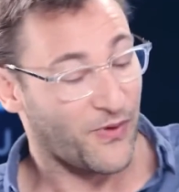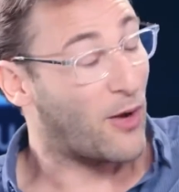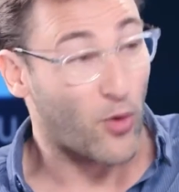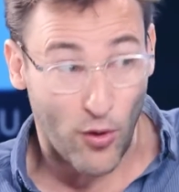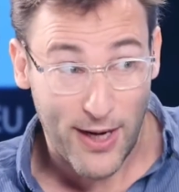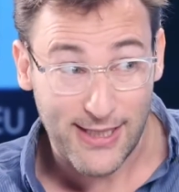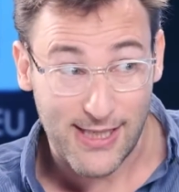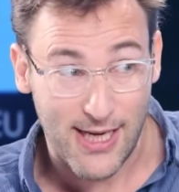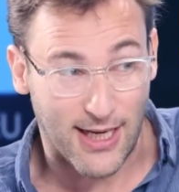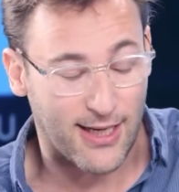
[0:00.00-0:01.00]
and we're already
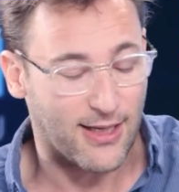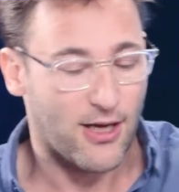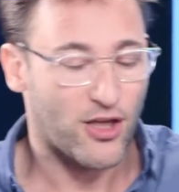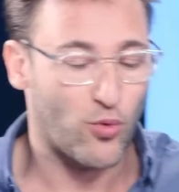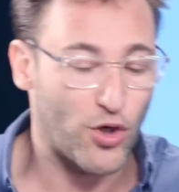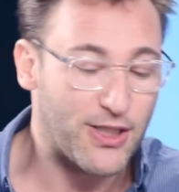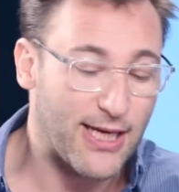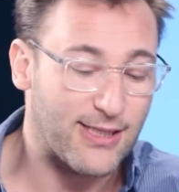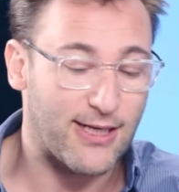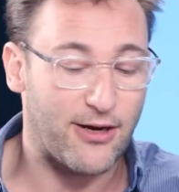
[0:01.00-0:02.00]
seeing it, the worst
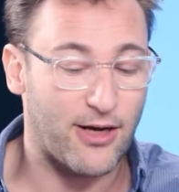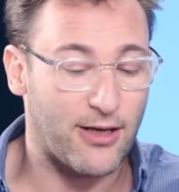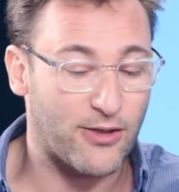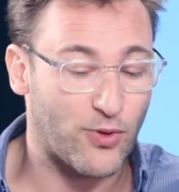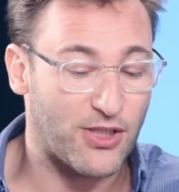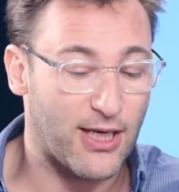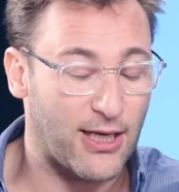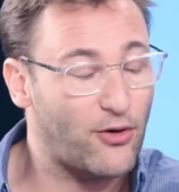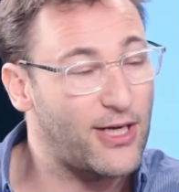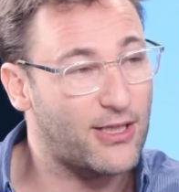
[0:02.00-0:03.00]
case scenario is we're seeing an
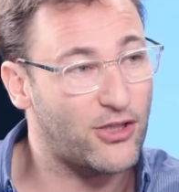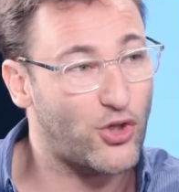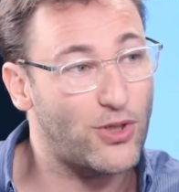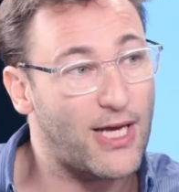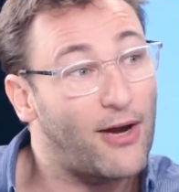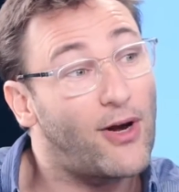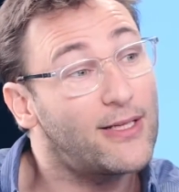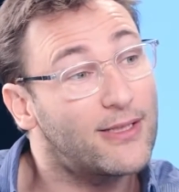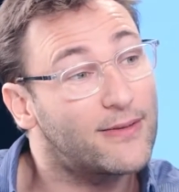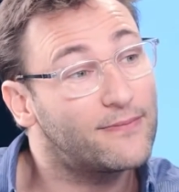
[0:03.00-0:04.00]
increase in suicide
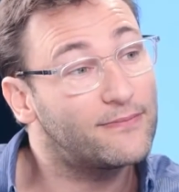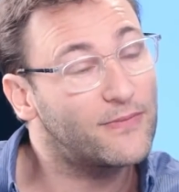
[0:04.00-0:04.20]
rates,